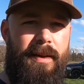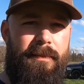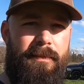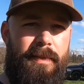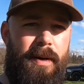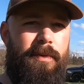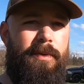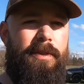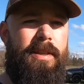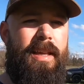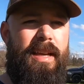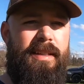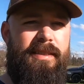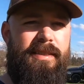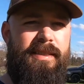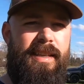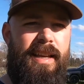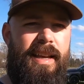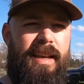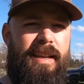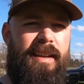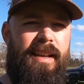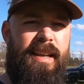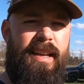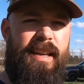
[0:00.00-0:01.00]
But with that
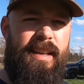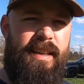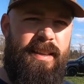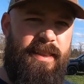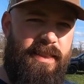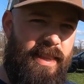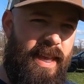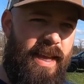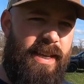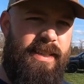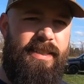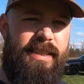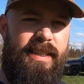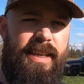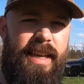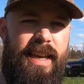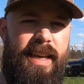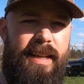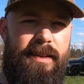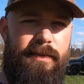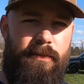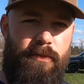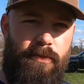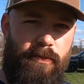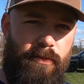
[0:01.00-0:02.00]
said, thanks
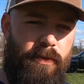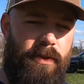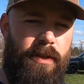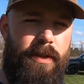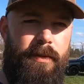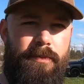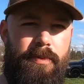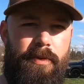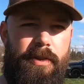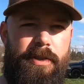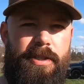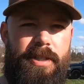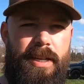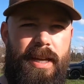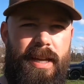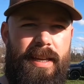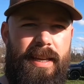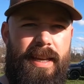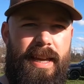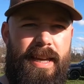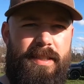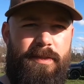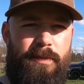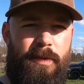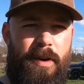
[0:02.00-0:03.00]
again. Really appreciate you
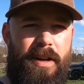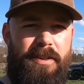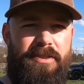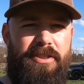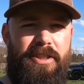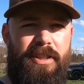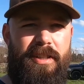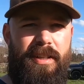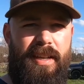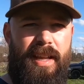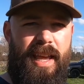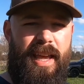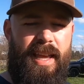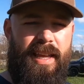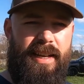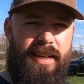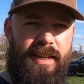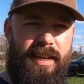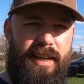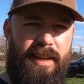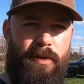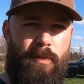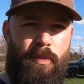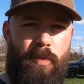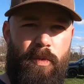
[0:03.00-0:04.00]
guys watching, and
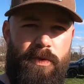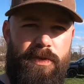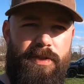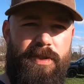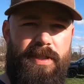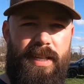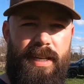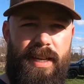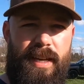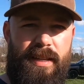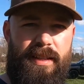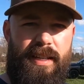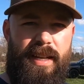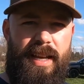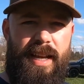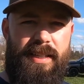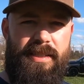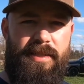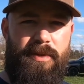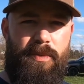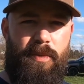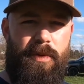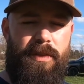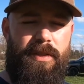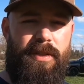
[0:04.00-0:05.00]
we'll see you on the
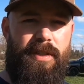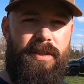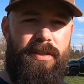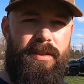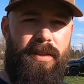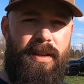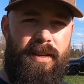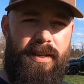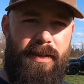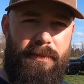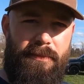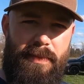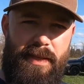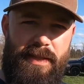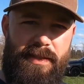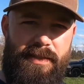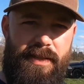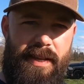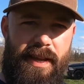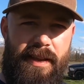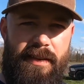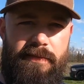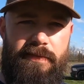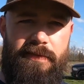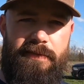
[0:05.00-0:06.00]
next one. Good luck and be
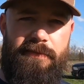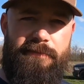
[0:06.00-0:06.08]
safe.